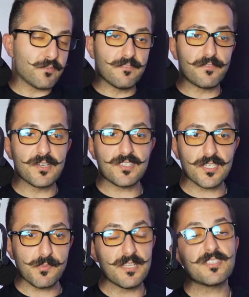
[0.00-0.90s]
for the first
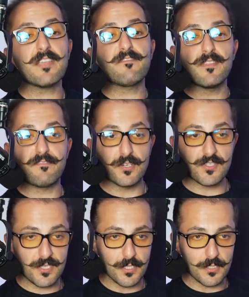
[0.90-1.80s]
six months, say for the
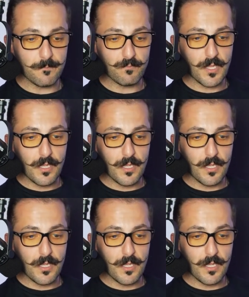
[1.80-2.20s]
first year,